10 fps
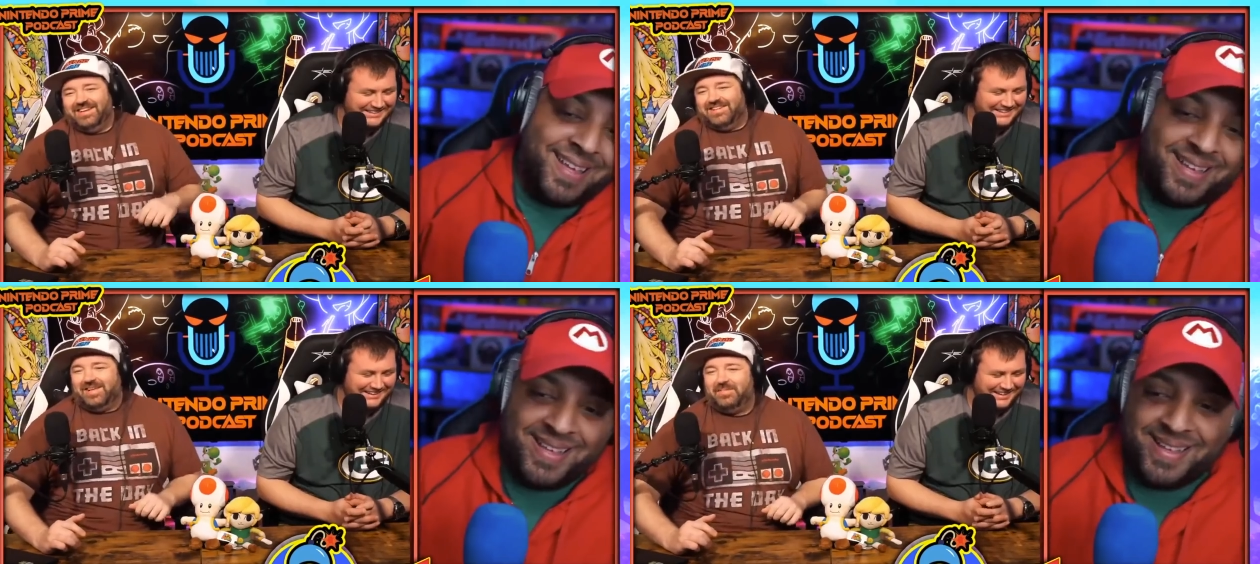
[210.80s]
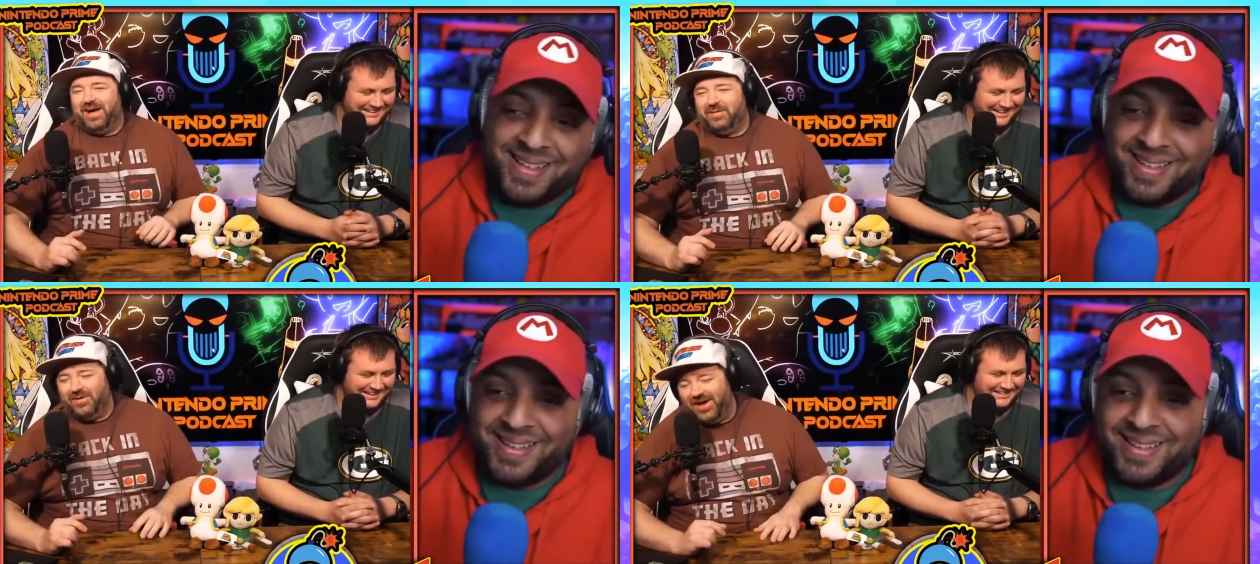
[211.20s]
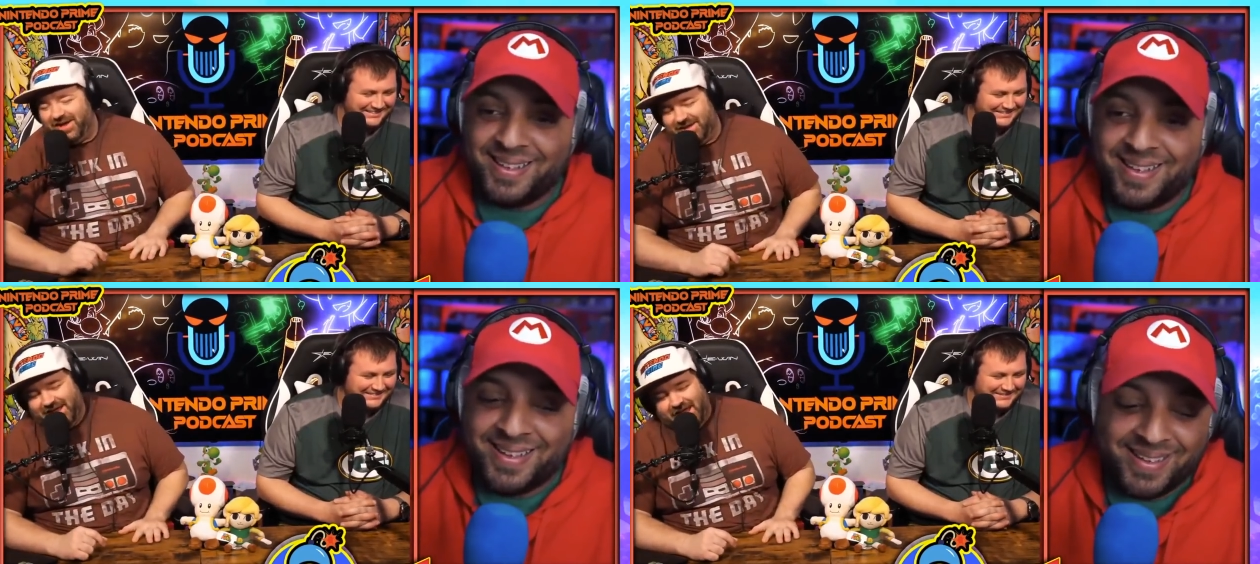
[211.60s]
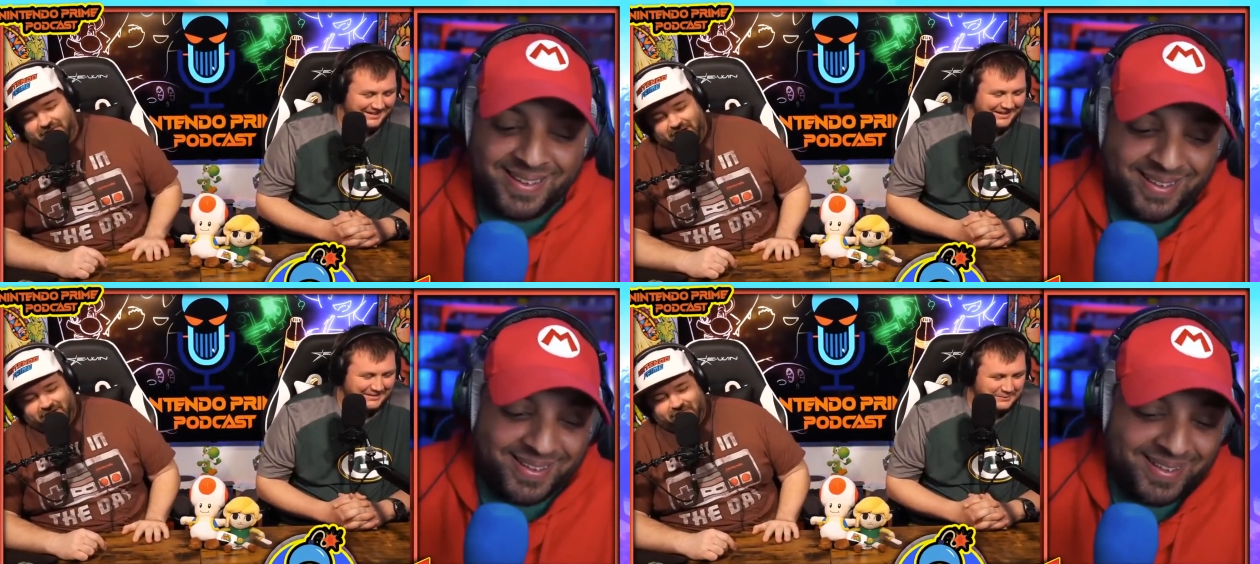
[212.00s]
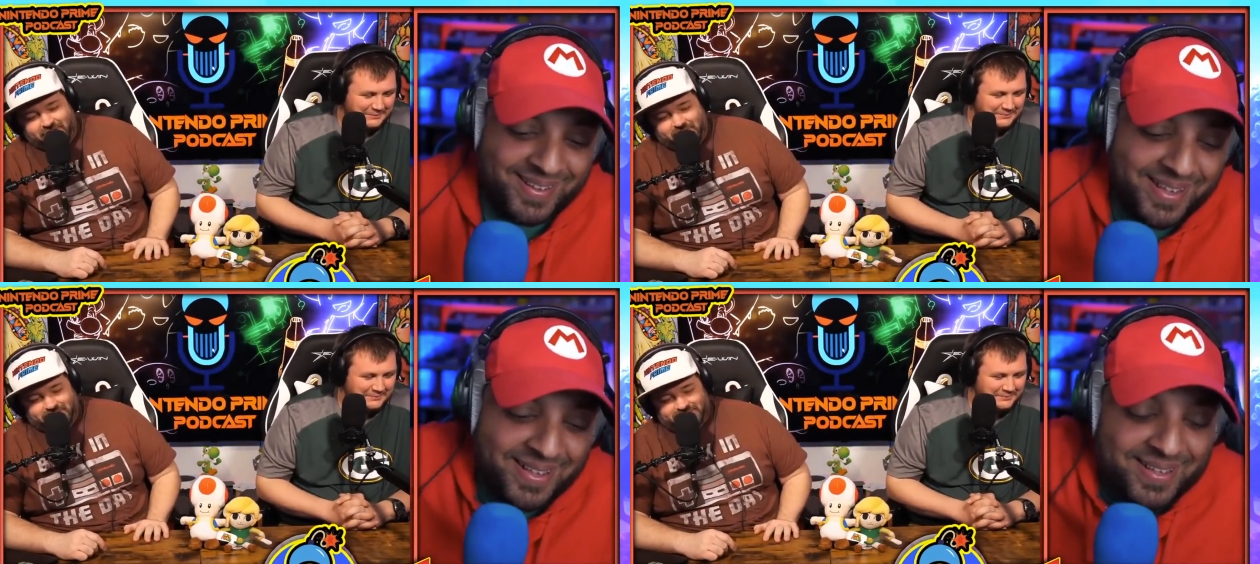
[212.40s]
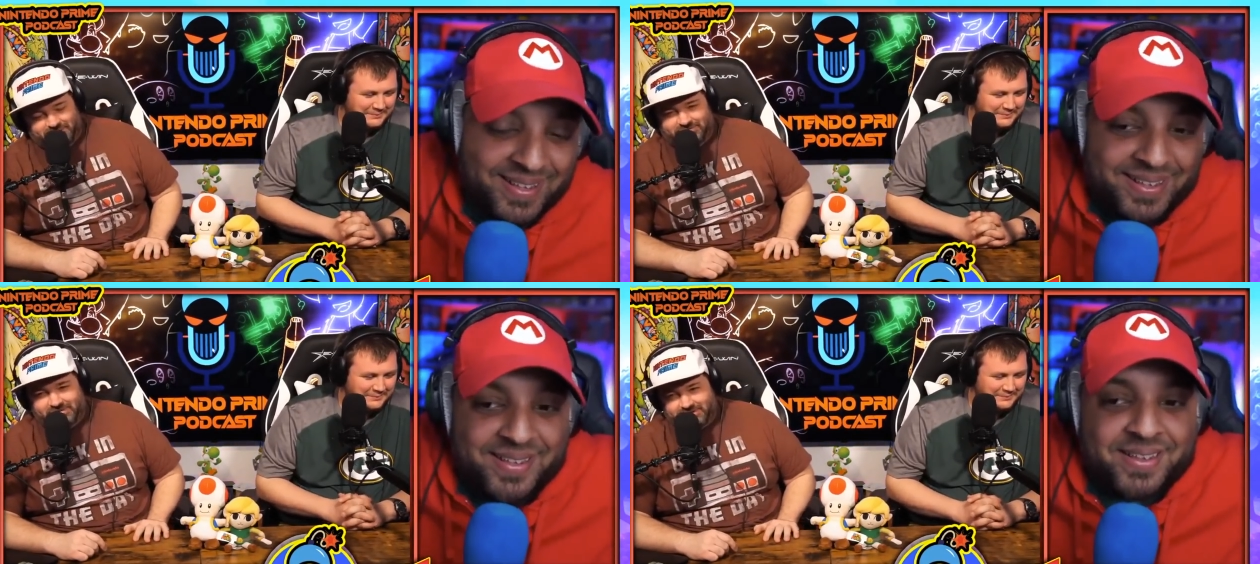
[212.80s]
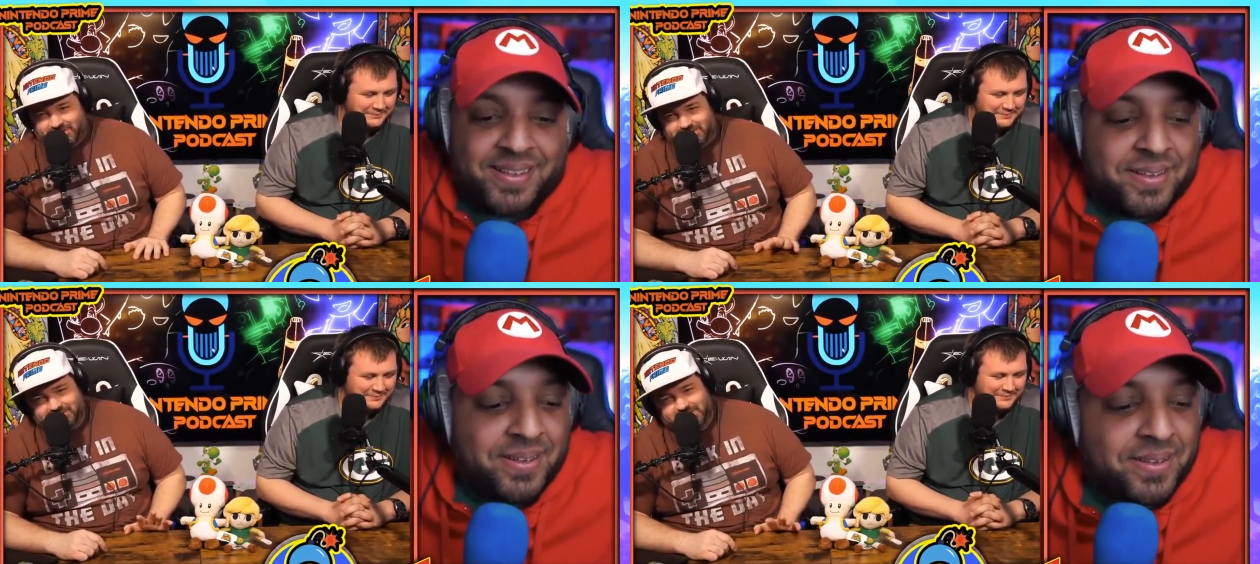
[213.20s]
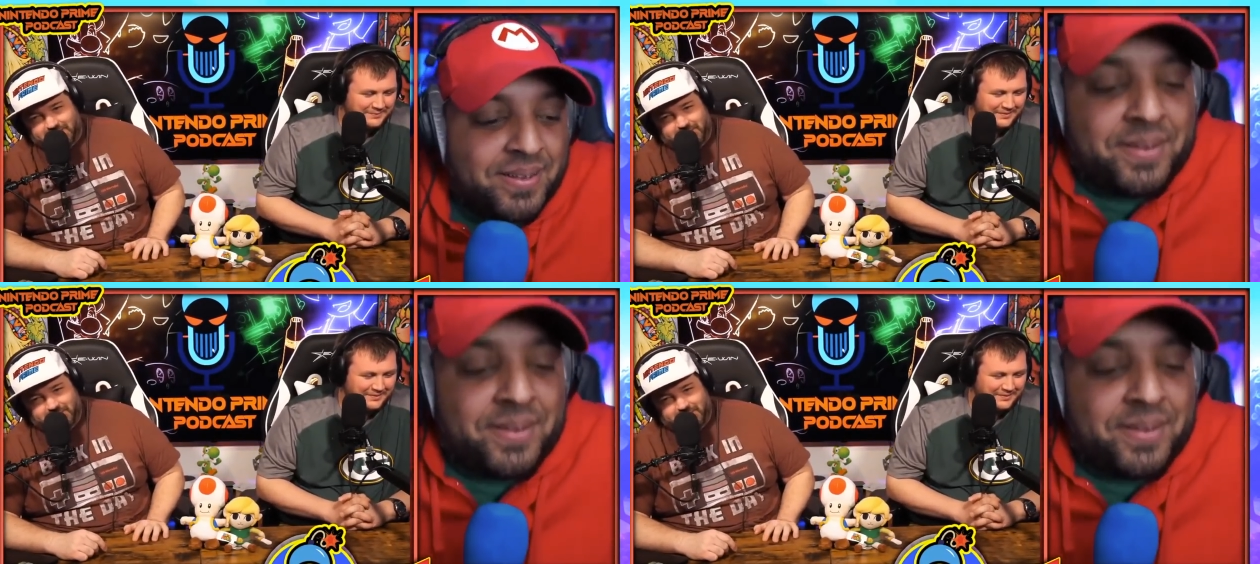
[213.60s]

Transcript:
Speaker 1: And by the way, I've got my own sources. GameCube's